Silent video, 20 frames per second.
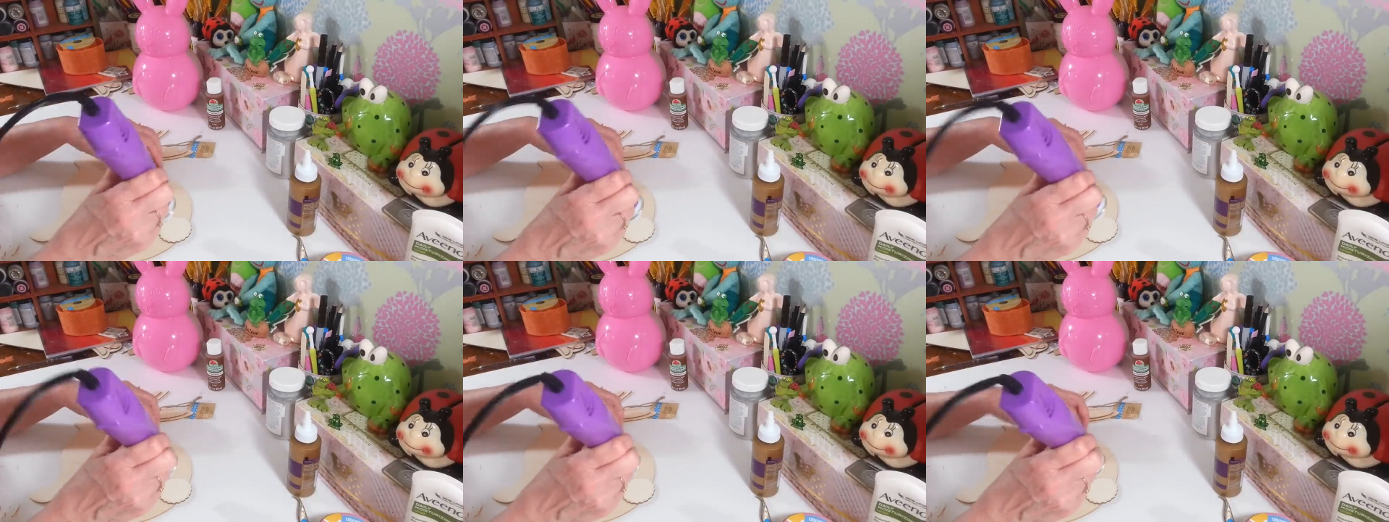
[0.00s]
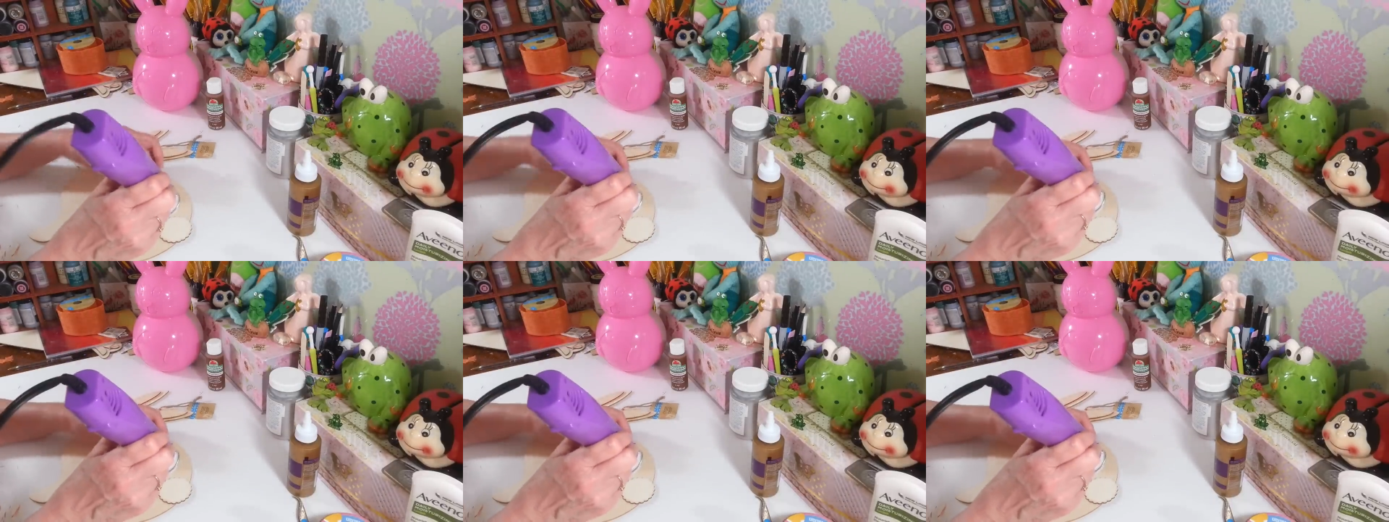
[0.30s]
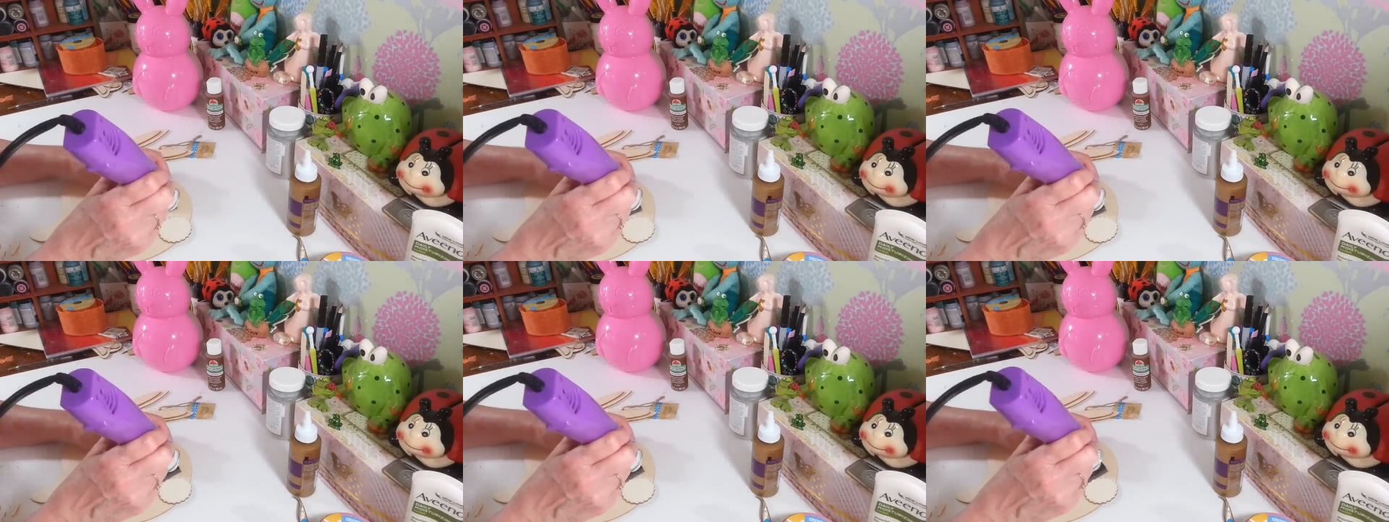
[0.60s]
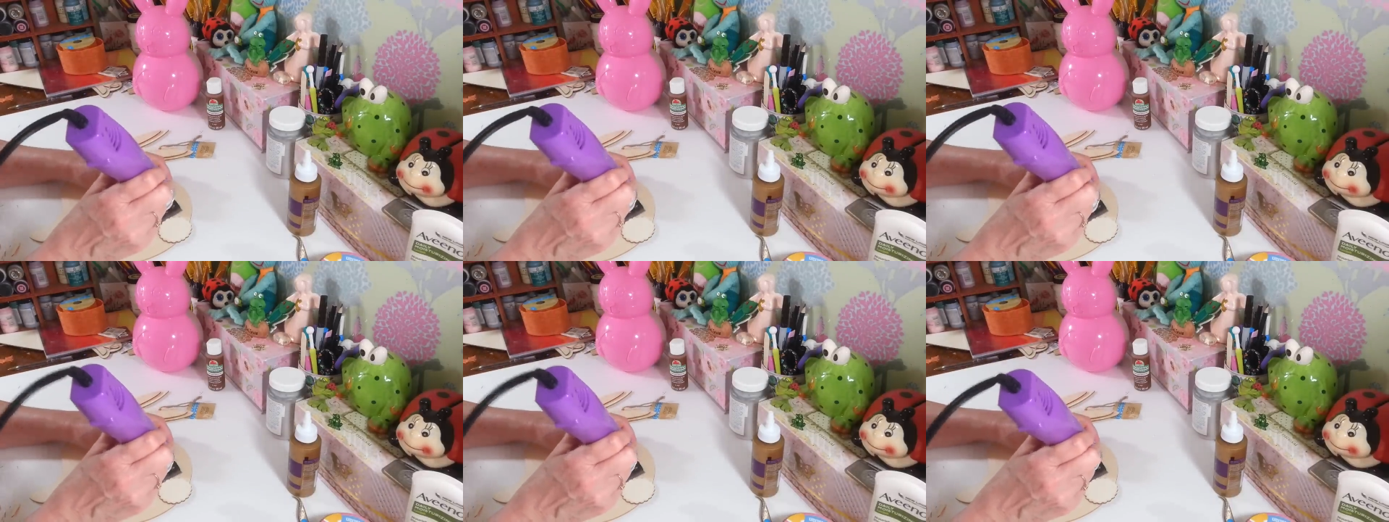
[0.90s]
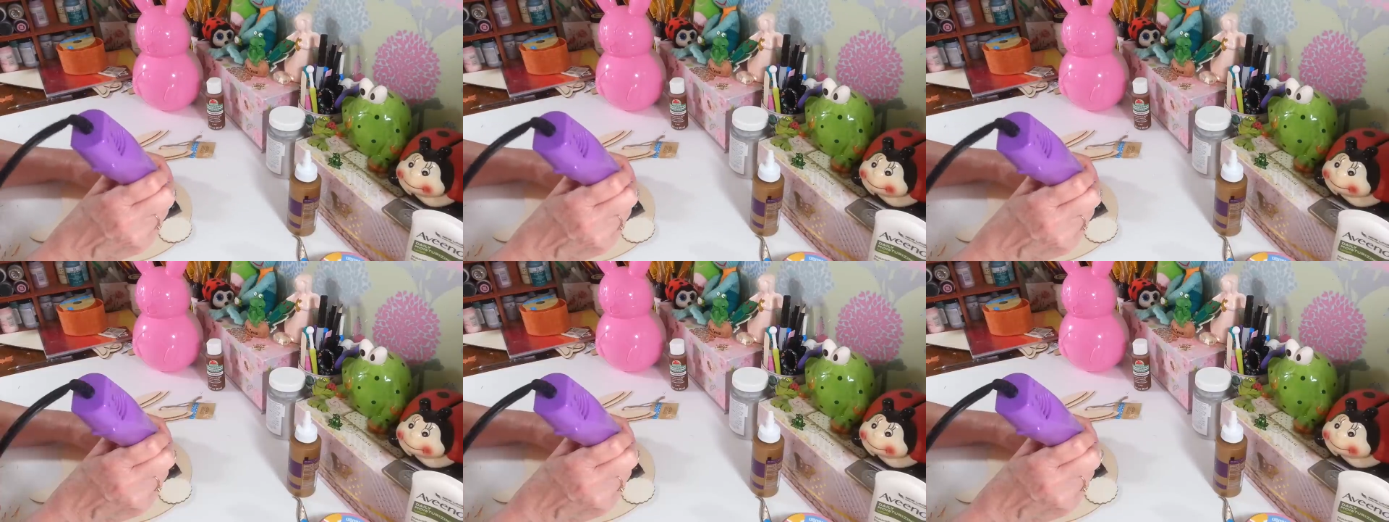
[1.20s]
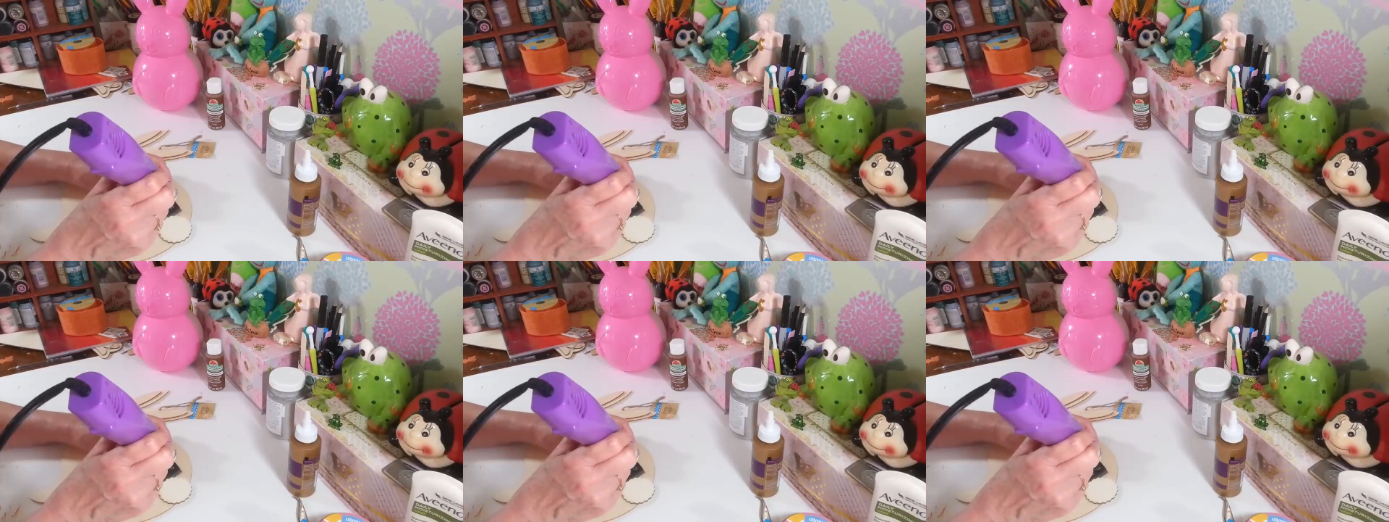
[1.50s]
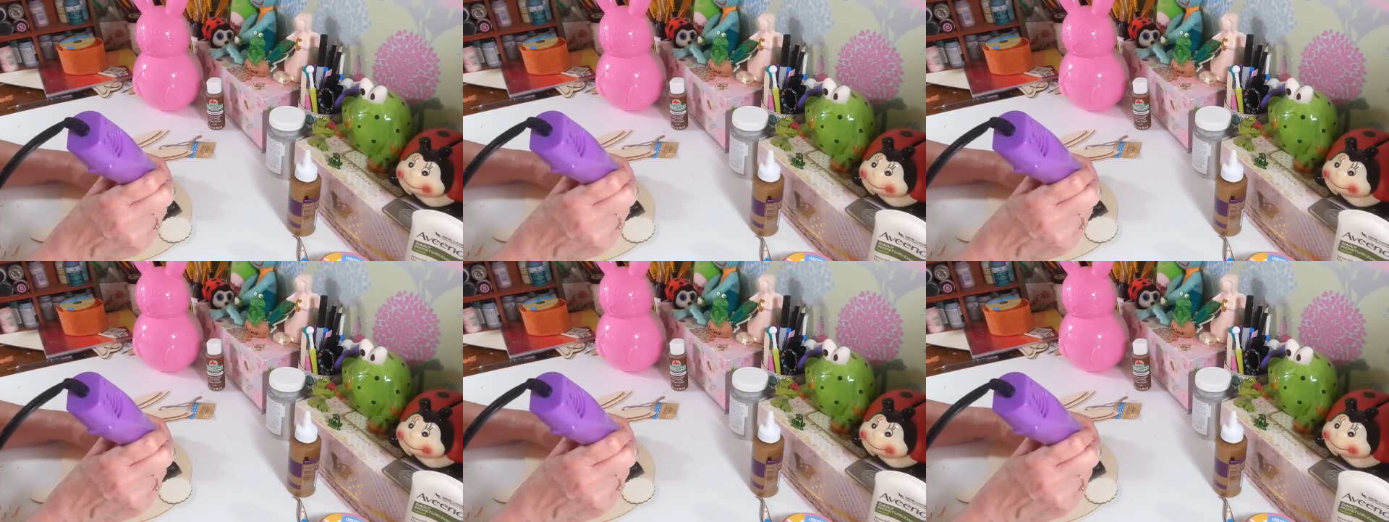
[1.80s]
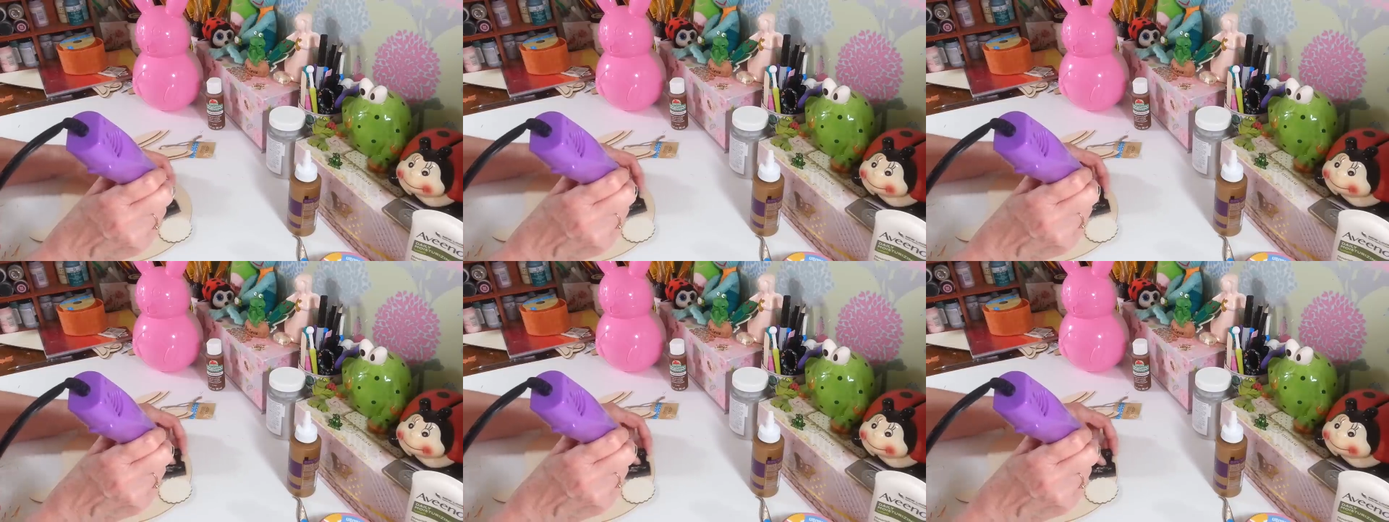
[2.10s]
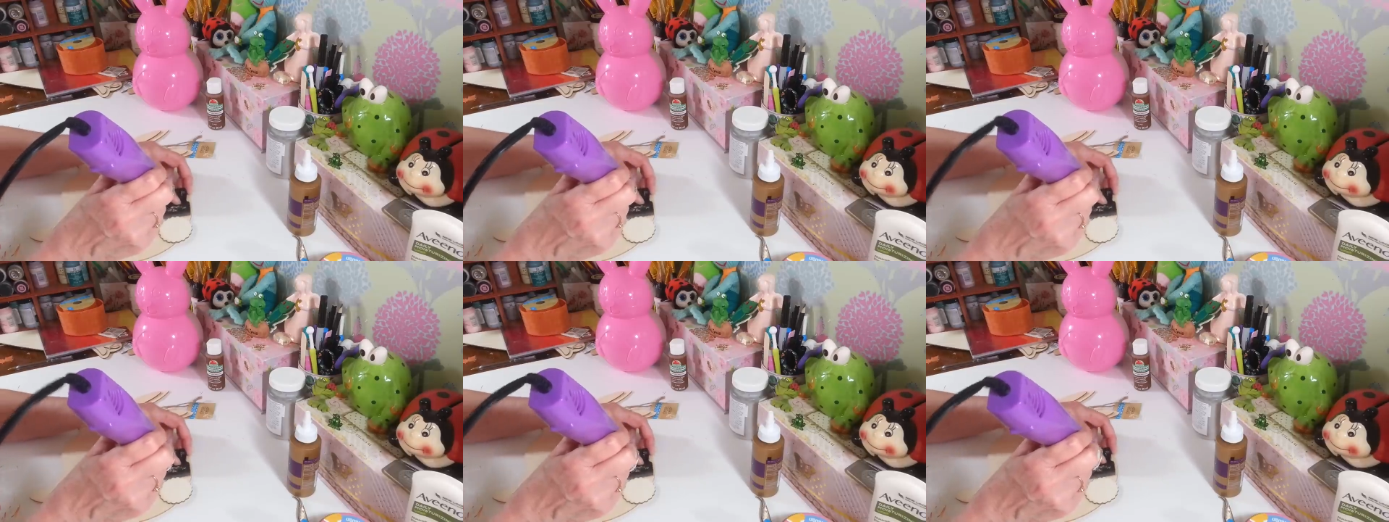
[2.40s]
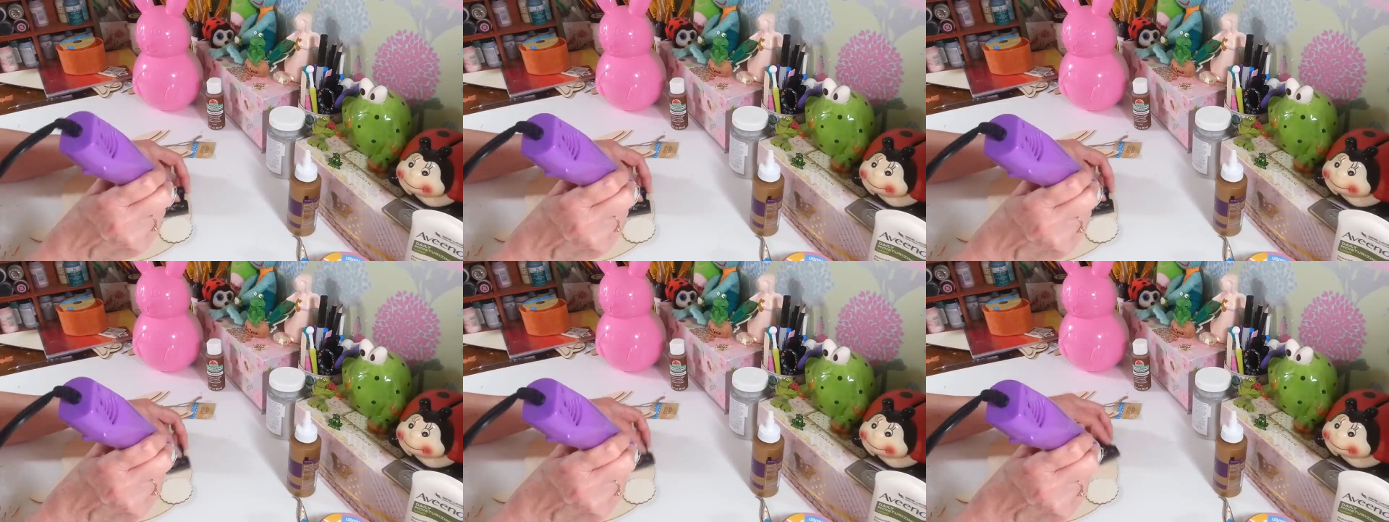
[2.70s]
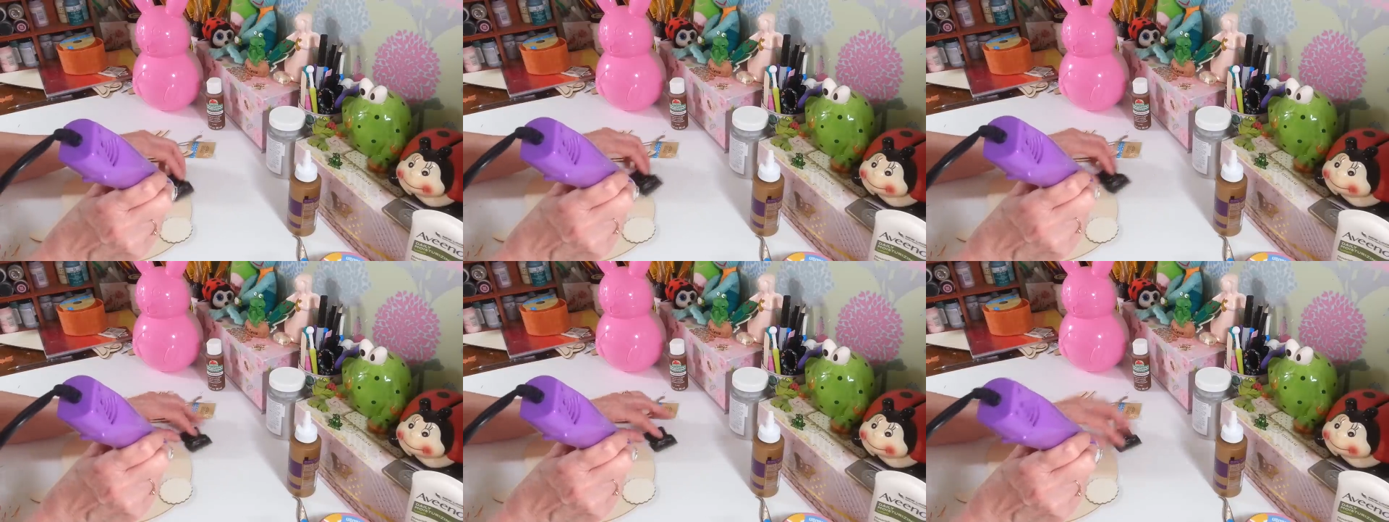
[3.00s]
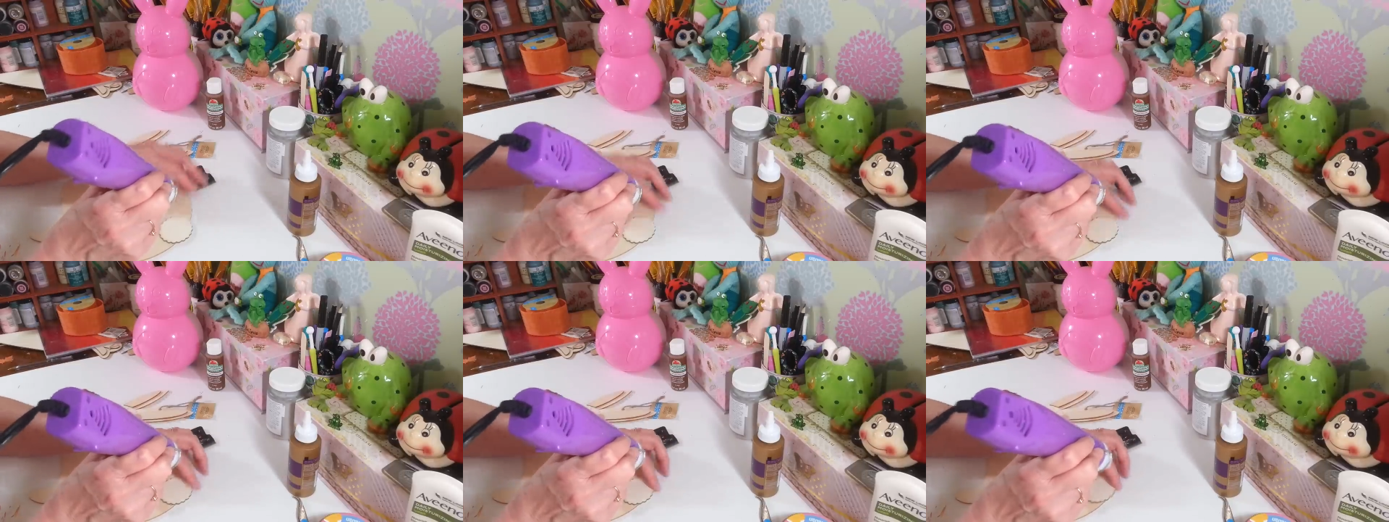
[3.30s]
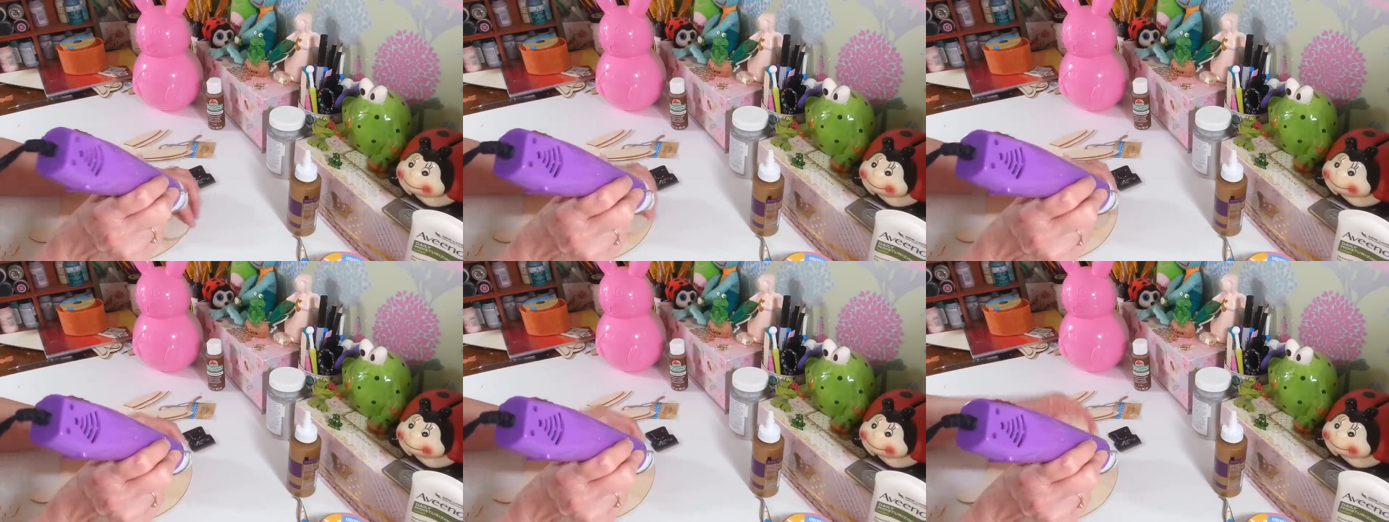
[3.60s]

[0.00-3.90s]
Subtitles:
Nobody's mouth can be seen.